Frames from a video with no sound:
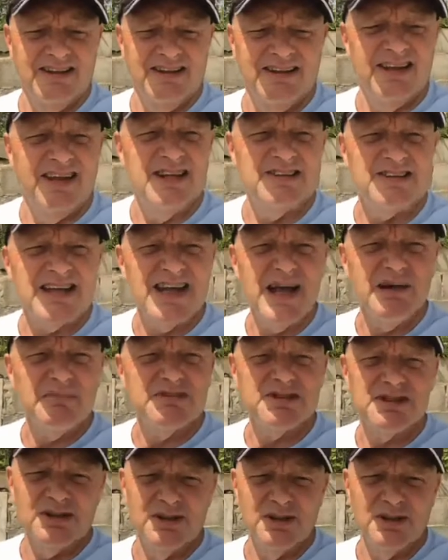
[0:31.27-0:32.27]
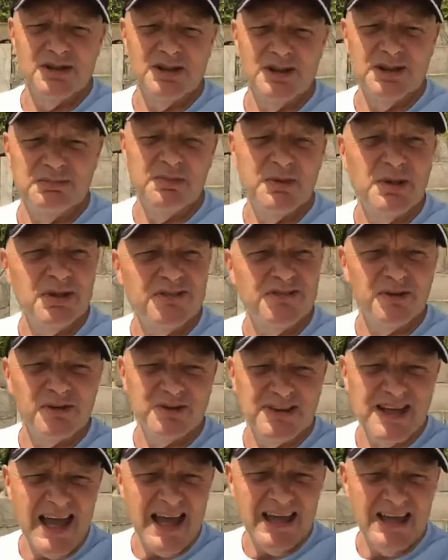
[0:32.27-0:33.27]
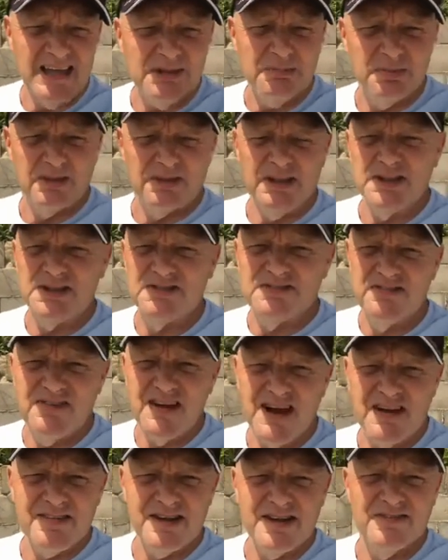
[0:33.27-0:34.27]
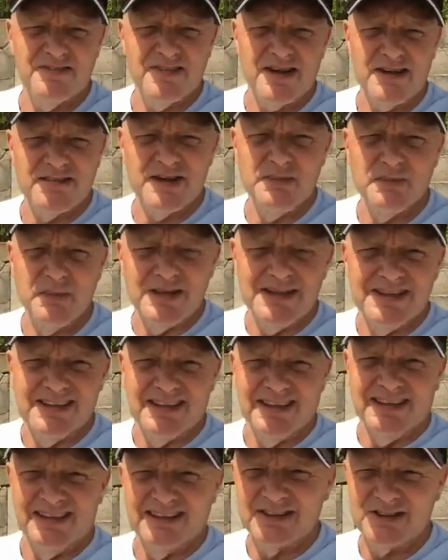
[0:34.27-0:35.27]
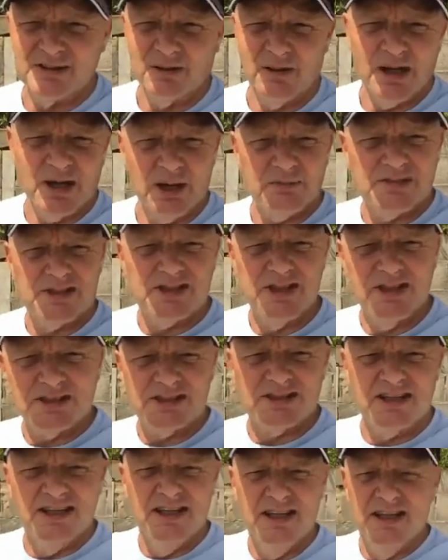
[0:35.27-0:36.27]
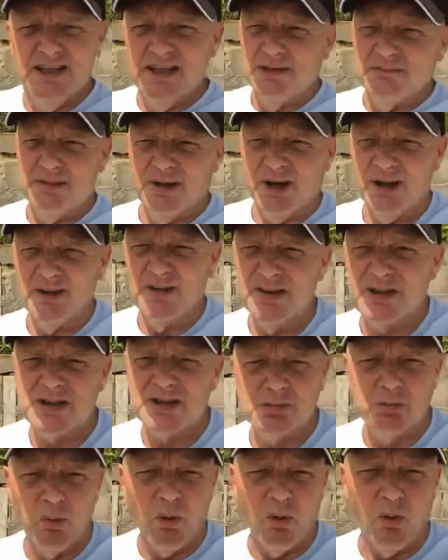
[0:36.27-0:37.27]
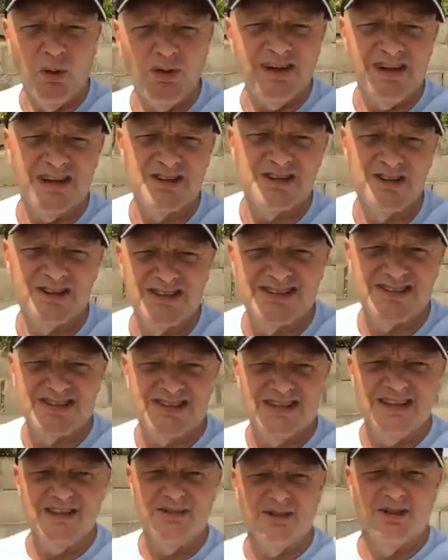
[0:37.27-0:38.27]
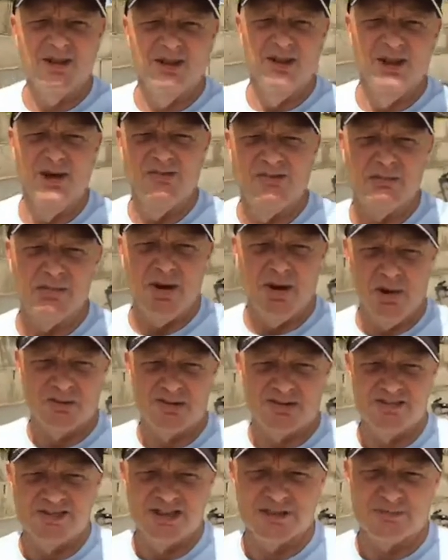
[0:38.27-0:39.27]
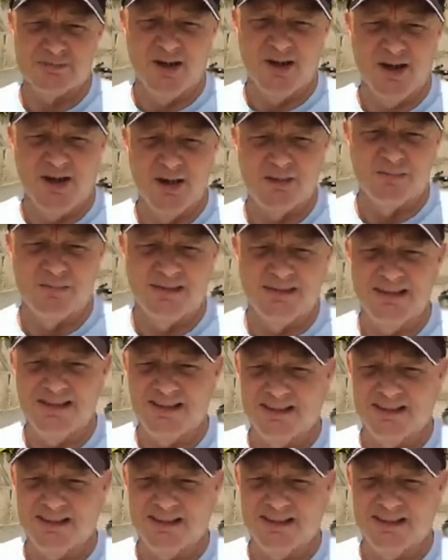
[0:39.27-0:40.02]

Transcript: It's absolutely beautiful day, but it is very, very windy. So I am tucked behind this wall, as you can see, lovely palm trees behind me.